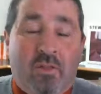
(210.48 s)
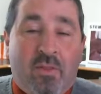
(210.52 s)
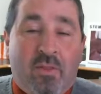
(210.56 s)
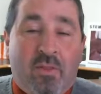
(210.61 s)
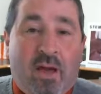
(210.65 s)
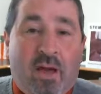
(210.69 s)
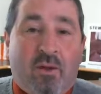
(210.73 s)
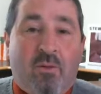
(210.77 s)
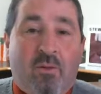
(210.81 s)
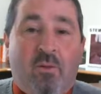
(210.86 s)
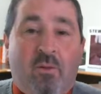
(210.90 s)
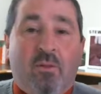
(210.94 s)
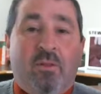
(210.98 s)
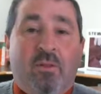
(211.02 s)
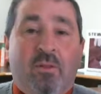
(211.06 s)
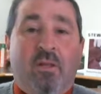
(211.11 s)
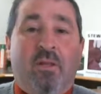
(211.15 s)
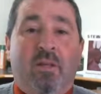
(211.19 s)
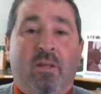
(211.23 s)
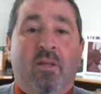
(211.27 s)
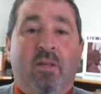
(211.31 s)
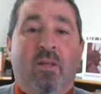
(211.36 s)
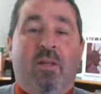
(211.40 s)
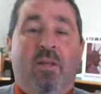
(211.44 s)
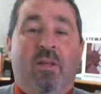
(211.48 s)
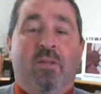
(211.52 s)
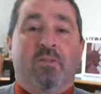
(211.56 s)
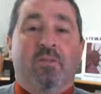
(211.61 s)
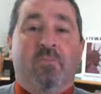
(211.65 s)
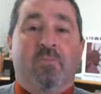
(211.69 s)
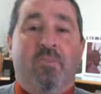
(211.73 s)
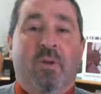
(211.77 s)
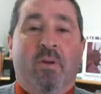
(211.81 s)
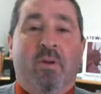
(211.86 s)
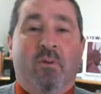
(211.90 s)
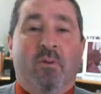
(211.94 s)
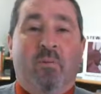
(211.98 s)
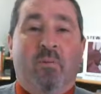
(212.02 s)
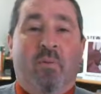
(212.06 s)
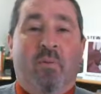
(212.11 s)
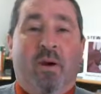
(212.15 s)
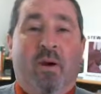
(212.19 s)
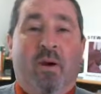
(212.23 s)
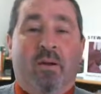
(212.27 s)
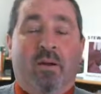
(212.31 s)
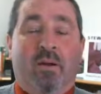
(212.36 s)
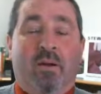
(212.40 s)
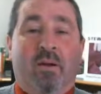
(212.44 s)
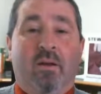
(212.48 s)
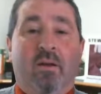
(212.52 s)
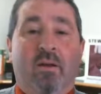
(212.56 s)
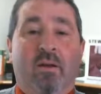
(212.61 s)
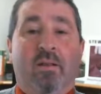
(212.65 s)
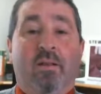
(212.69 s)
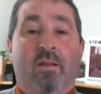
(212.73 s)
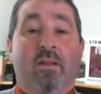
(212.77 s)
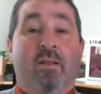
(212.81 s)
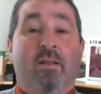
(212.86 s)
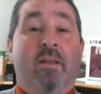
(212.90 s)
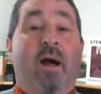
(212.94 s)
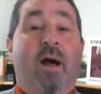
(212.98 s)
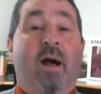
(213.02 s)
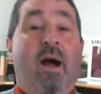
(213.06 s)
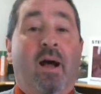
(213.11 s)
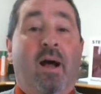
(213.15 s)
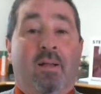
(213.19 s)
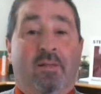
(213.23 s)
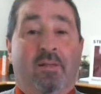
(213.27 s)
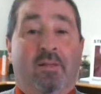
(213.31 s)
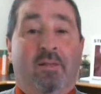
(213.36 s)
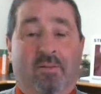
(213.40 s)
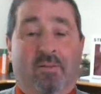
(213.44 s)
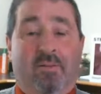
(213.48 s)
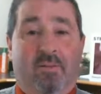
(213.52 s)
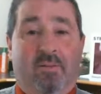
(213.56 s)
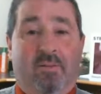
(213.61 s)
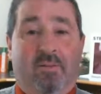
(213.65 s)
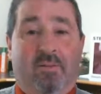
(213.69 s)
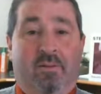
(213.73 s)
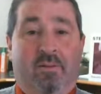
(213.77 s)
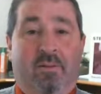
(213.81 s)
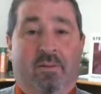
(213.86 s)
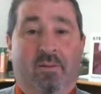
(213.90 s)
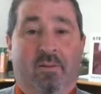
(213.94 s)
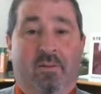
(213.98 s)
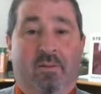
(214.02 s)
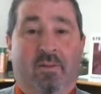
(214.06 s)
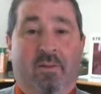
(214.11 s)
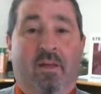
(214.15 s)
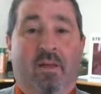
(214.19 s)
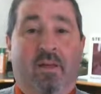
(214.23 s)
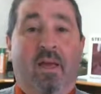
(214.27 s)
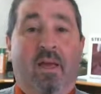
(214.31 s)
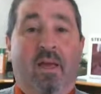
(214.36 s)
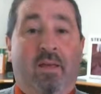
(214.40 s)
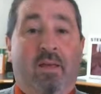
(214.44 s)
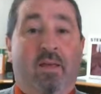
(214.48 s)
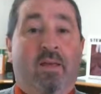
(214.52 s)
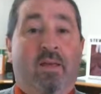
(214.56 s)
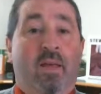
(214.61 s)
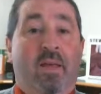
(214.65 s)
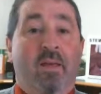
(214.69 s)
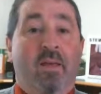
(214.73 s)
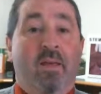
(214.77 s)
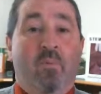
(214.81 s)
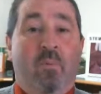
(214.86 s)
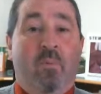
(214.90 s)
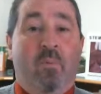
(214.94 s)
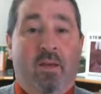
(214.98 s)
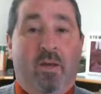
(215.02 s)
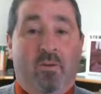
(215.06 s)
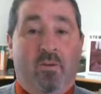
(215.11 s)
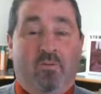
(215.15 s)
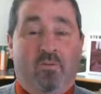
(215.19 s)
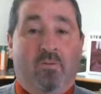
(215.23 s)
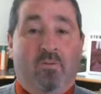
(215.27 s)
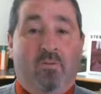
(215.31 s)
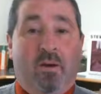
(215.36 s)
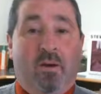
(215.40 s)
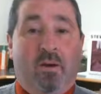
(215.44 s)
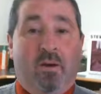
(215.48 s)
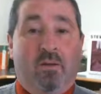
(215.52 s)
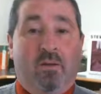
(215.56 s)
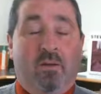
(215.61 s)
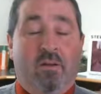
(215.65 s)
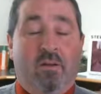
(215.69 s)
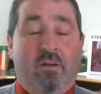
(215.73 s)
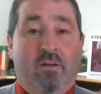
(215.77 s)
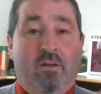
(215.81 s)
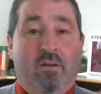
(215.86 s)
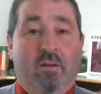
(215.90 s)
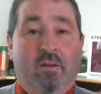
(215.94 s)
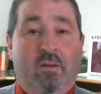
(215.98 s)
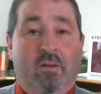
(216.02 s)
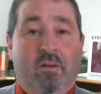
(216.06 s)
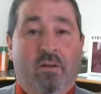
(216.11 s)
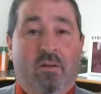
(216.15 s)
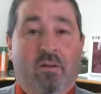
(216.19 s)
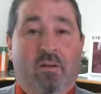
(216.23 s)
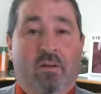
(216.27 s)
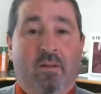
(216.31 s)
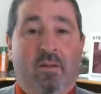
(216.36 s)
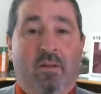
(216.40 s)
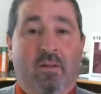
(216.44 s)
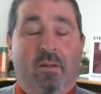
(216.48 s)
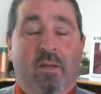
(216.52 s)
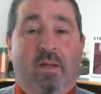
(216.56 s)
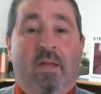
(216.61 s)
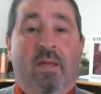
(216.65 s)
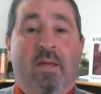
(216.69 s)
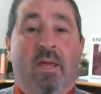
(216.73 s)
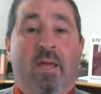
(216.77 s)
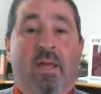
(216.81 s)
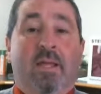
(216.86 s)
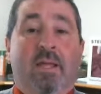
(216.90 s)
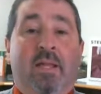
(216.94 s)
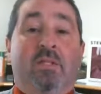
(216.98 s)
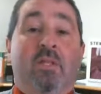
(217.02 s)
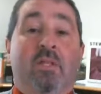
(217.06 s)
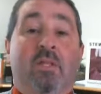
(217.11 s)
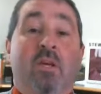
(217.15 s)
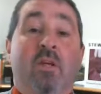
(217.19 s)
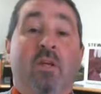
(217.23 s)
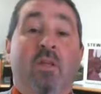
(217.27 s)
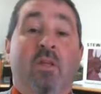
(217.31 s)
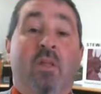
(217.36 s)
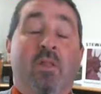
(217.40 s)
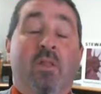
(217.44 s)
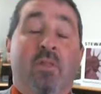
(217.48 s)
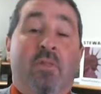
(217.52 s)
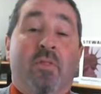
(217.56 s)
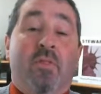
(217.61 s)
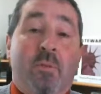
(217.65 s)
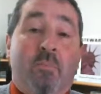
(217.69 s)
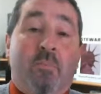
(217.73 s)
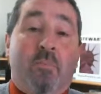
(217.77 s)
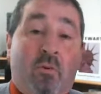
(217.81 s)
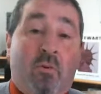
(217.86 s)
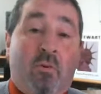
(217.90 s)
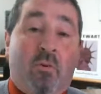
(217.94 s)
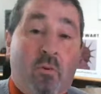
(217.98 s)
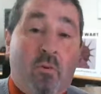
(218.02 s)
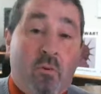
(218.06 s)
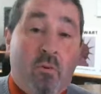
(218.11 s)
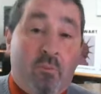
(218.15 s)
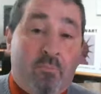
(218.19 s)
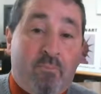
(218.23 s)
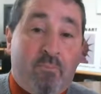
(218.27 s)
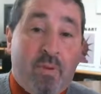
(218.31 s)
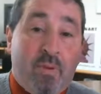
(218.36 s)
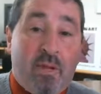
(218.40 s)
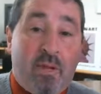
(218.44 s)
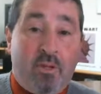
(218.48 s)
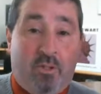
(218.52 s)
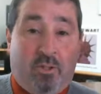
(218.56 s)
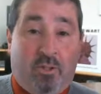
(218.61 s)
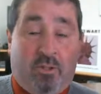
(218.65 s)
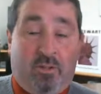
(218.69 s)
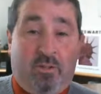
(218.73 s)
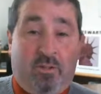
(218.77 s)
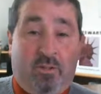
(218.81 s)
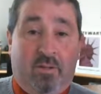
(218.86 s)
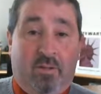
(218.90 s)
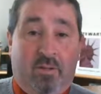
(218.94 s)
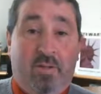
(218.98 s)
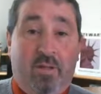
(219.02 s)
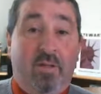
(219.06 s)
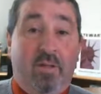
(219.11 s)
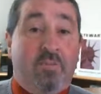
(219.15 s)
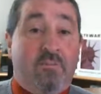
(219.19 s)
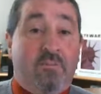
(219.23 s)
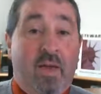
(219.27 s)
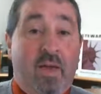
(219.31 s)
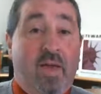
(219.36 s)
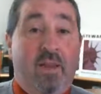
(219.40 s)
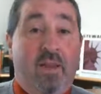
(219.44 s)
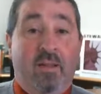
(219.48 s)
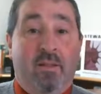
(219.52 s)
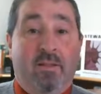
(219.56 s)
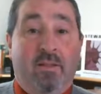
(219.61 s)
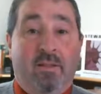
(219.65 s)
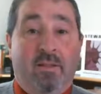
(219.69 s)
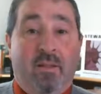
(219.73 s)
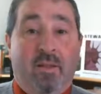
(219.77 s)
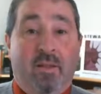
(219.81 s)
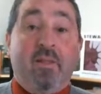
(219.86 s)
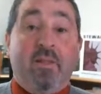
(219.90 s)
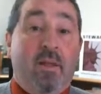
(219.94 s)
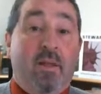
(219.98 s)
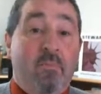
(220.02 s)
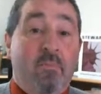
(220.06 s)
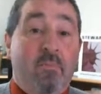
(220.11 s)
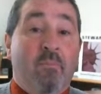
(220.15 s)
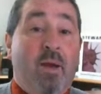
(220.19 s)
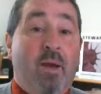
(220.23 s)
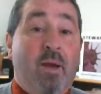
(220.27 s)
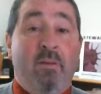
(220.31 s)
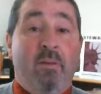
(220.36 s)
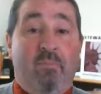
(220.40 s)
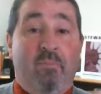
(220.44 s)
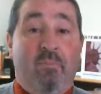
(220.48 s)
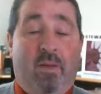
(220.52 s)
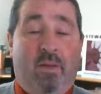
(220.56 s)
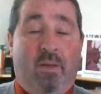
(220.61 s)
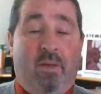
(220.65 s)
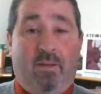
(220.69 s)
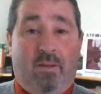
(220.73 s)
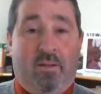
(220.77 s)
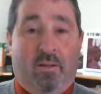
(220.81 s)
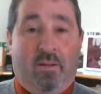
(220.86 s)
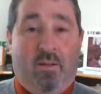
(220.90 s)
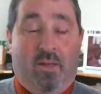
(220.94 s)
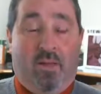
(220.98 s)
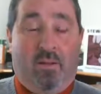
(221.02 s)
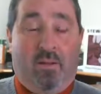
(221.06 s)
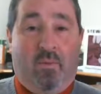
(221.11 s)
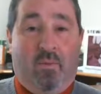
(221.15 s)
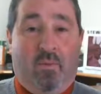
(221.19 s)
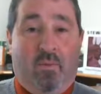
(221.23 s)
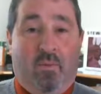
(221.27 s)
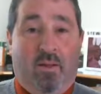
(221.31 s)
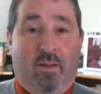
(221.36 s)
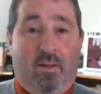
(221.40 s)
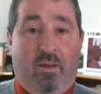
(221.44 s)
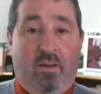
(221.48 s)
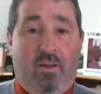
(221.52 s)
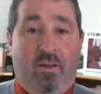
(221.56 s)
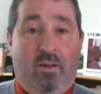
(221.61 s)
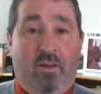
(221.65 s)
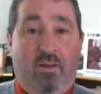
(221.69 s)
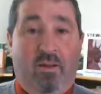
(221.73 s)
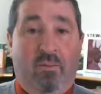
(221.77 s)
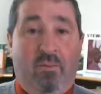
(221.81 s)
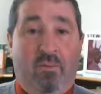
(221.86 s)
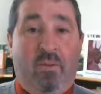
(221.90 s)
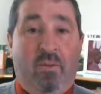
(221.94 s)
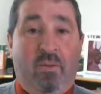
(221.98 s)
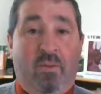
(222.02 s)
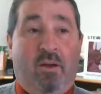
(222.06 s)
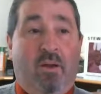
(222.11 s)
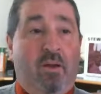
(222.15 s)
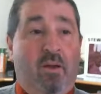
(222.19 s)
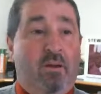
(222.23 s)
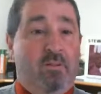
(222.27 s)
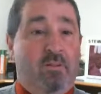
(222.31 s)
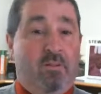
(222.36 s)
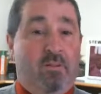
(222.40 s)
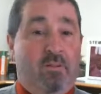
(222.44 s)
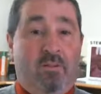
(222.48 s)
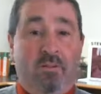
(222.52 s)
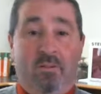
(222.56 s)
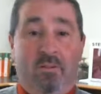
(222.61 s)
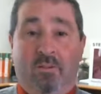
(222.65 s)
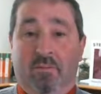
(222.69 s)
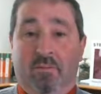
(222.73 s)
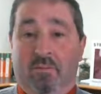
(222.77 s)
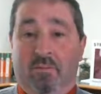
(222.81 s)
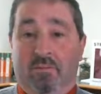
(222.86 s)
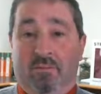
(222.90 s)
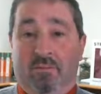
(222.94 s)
not only is marijuana not a gateway drug, it's the prohibition, if anything, that might make it a gateway. Because